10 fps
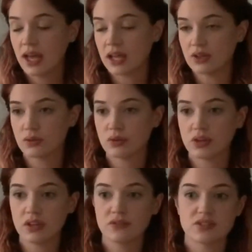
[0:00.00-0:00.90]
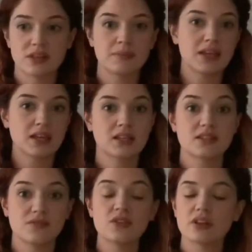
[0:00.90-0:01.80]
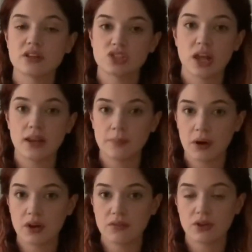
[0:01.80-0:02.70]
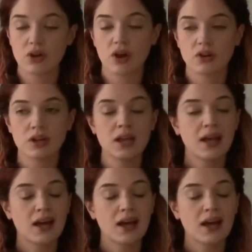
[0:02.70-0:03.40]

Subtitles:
and you're looking for something to fill a shady part of your garden,